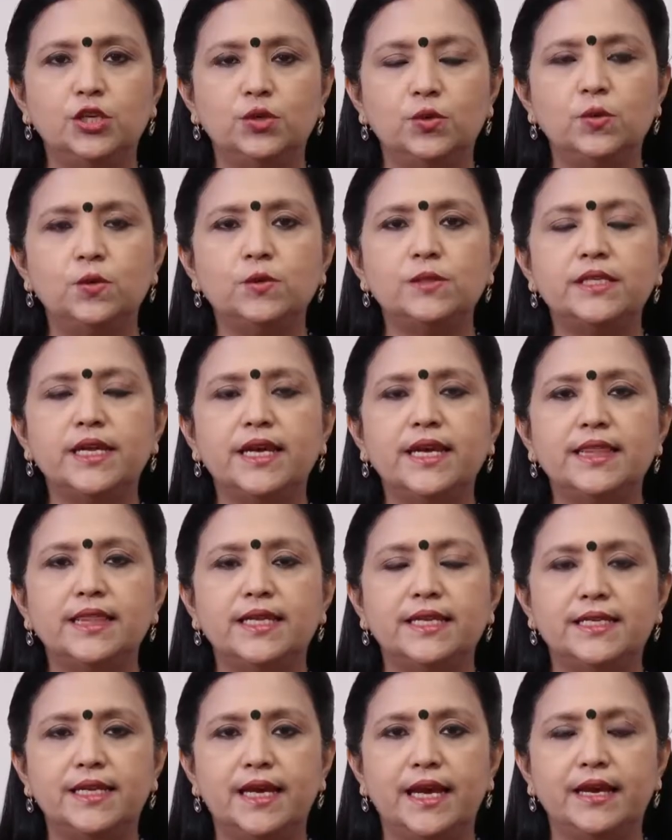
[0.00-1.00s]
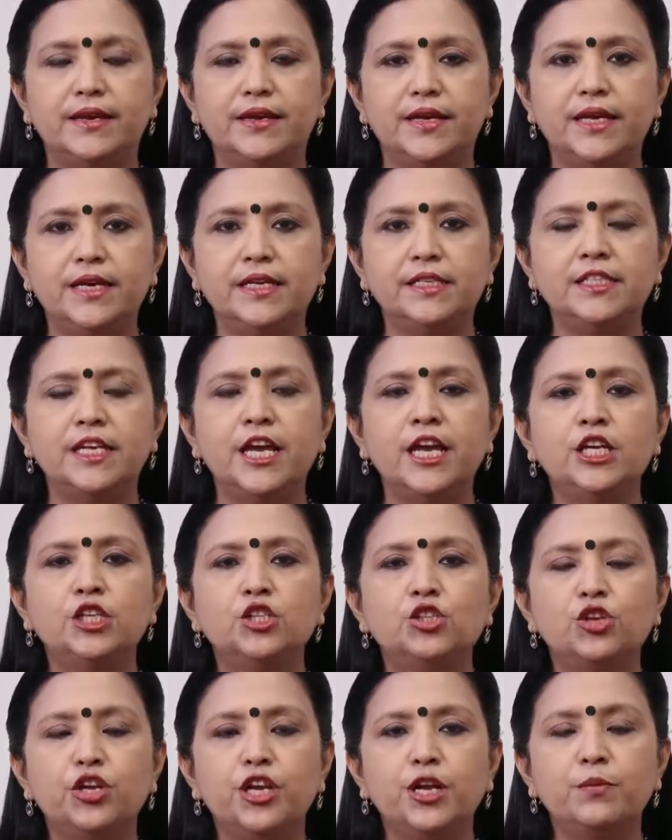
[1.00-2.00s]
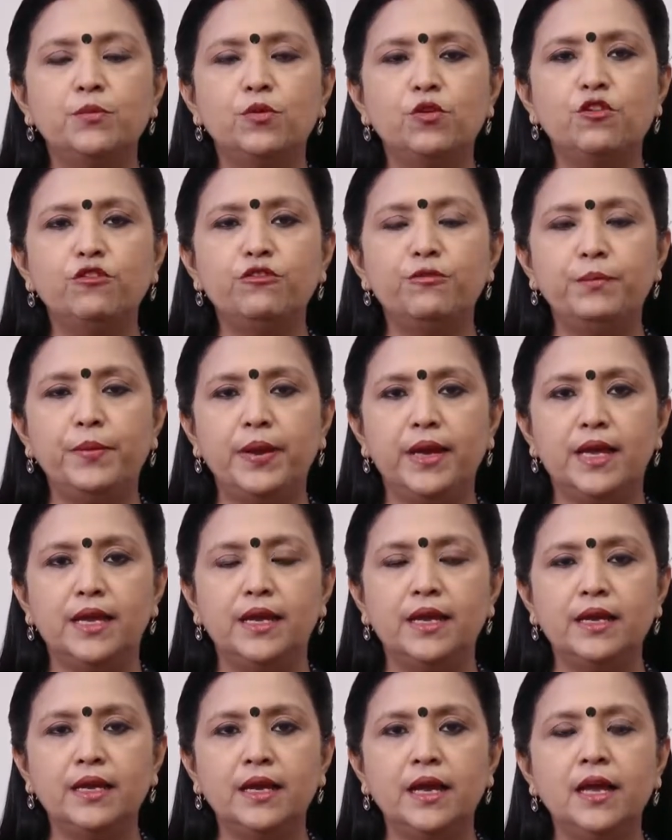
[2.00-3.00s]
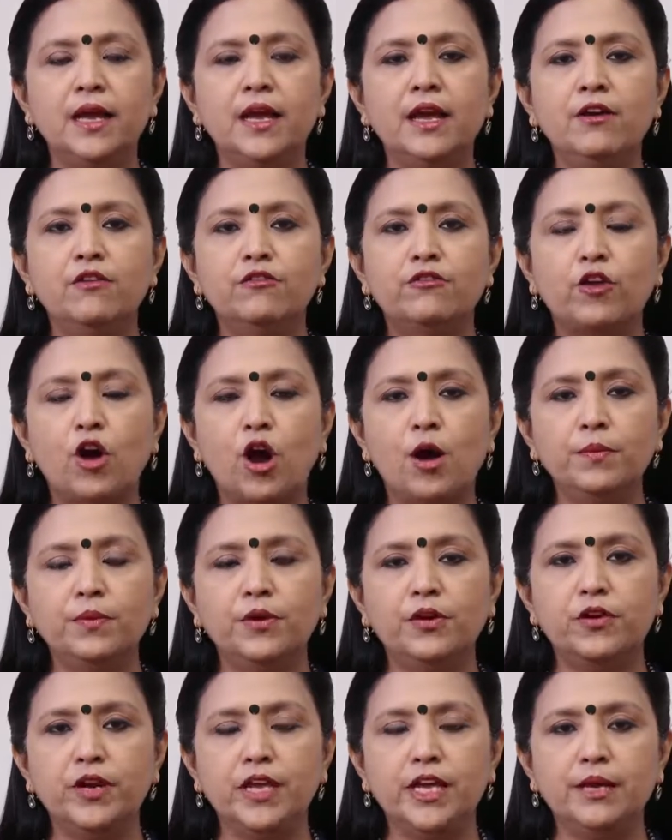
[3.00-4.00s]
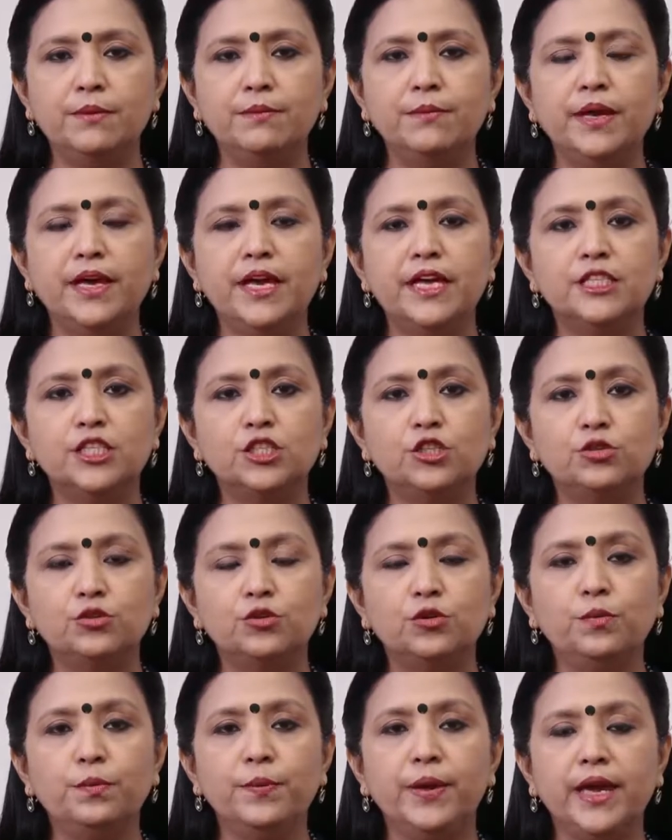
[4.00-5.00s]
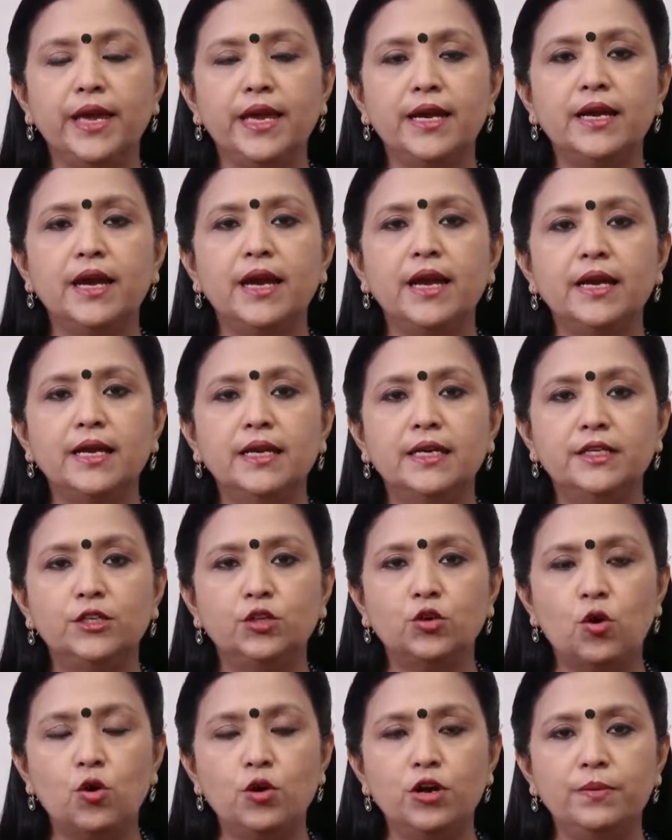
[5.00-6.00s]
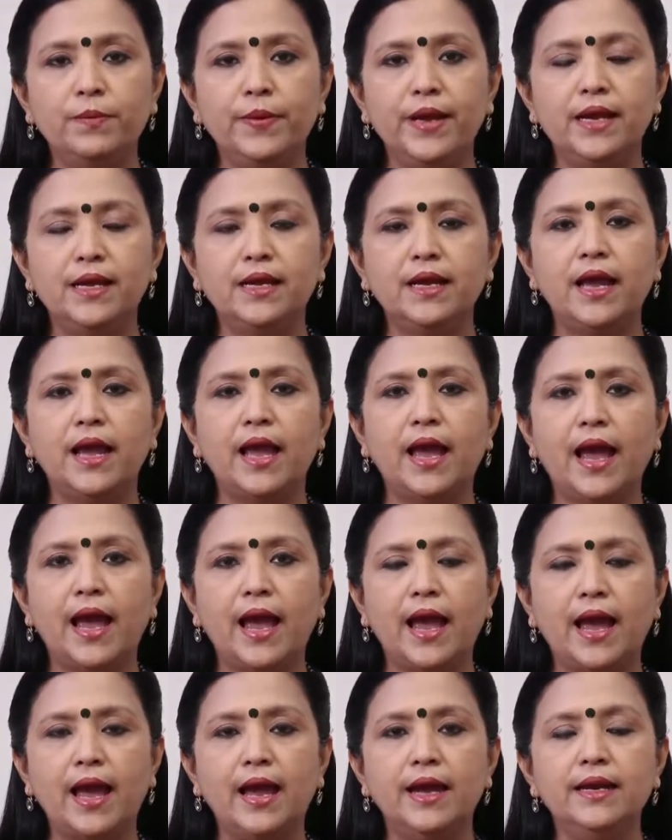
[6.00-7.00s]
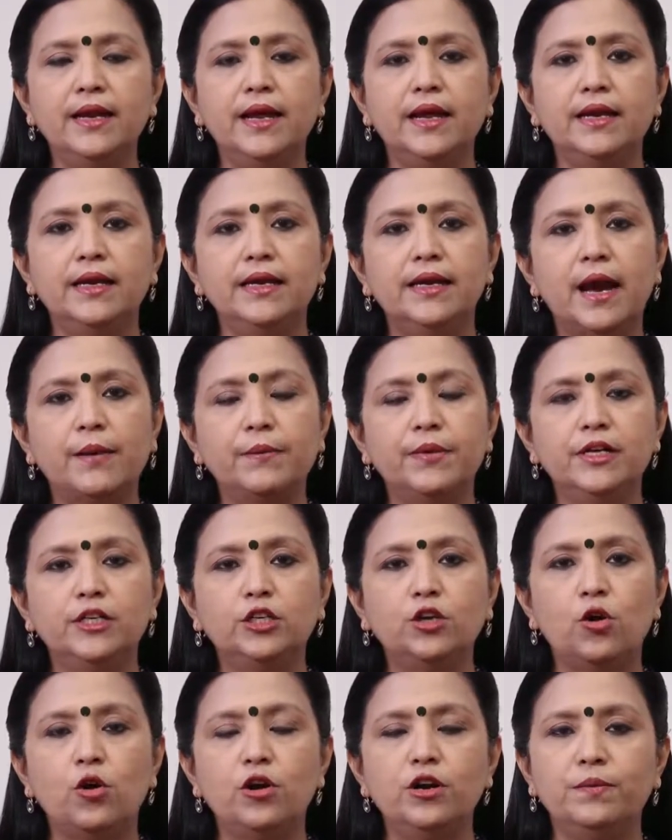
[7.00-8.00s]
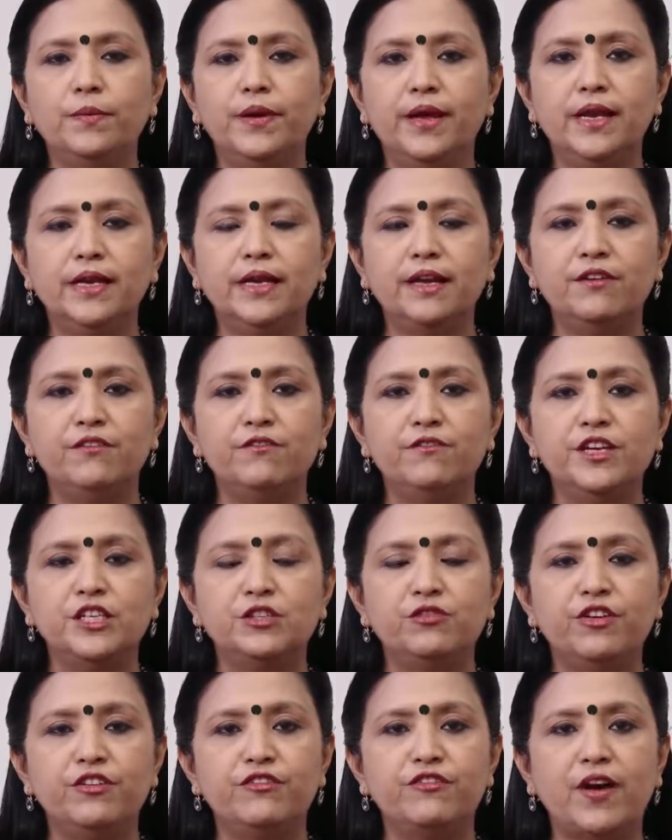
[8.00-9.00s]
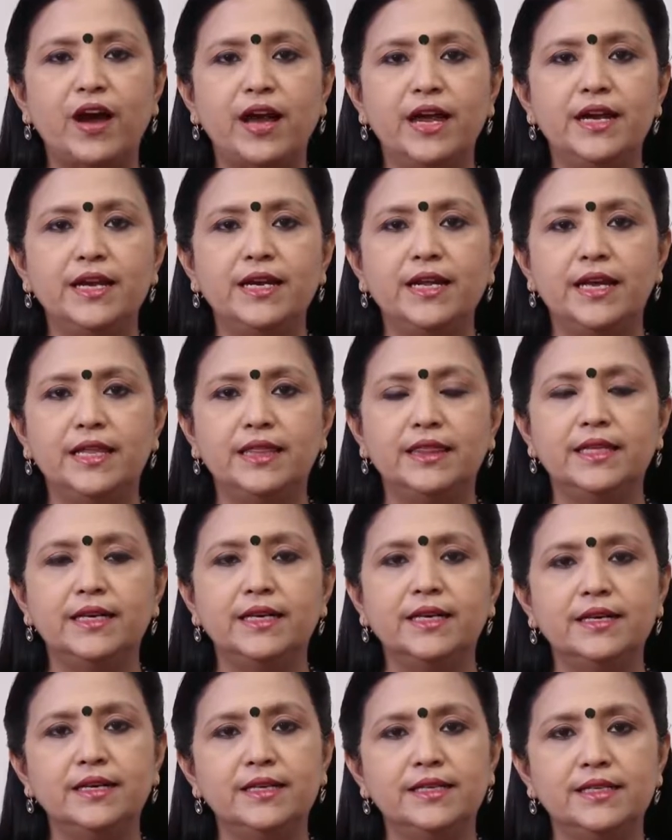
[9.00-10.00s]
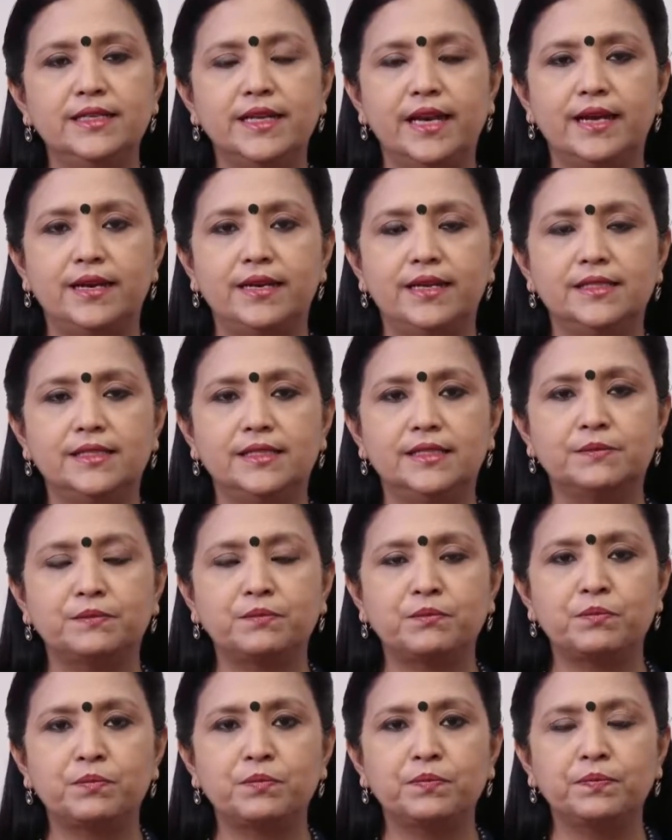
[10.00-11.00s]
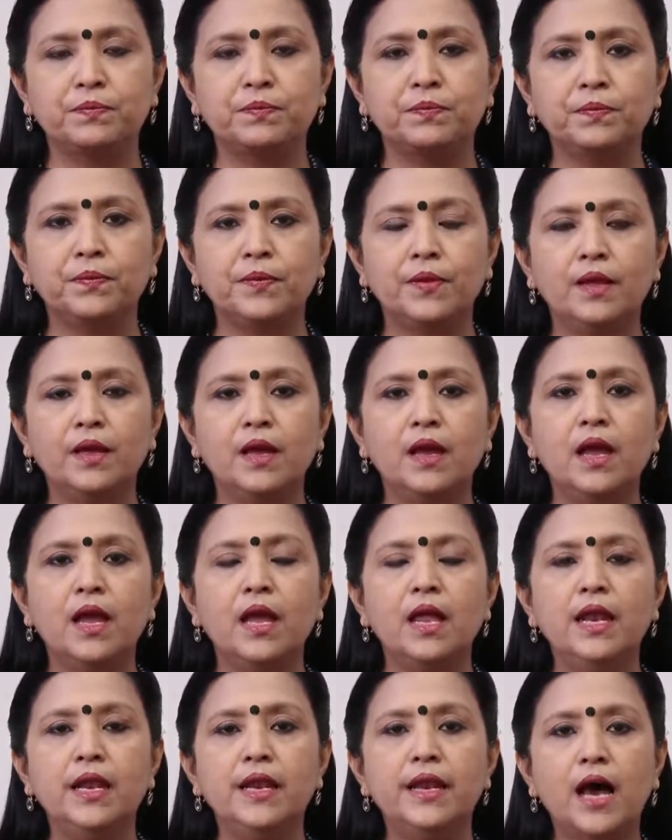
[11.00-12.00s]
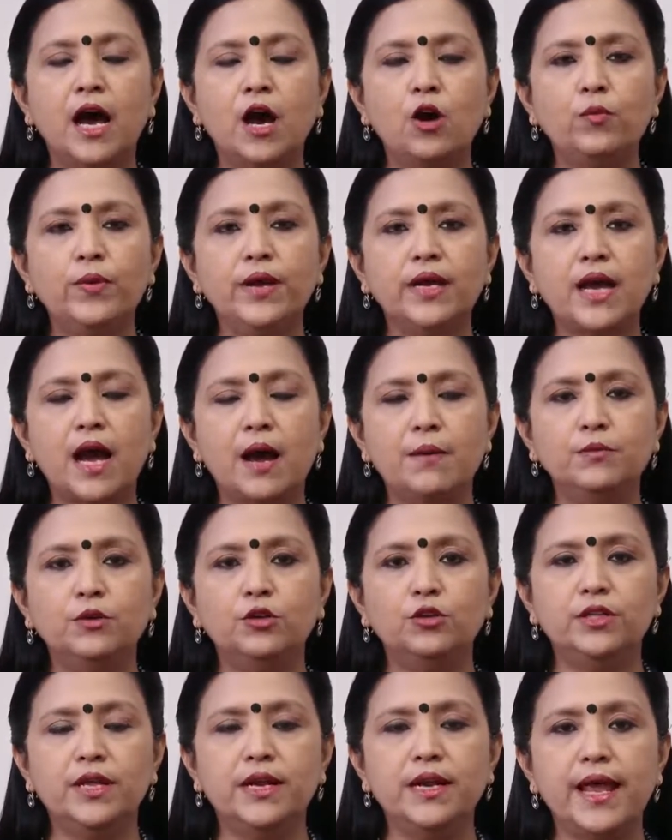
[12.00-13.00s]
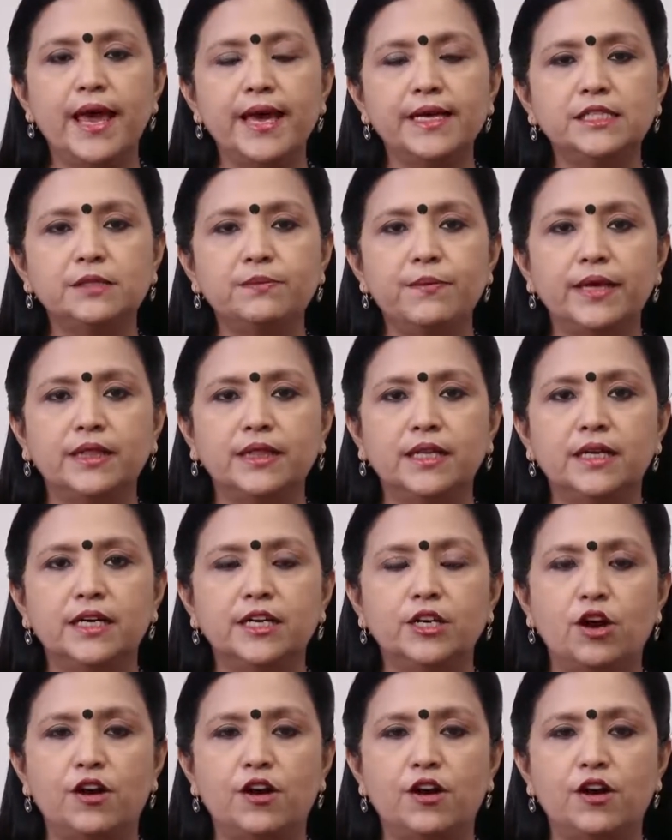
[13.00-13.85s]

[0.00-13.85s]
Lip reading: used in the dairies to remove milk from cream is to make toned milk and double toned milk, which we find in the dairies. Now, we come to the next method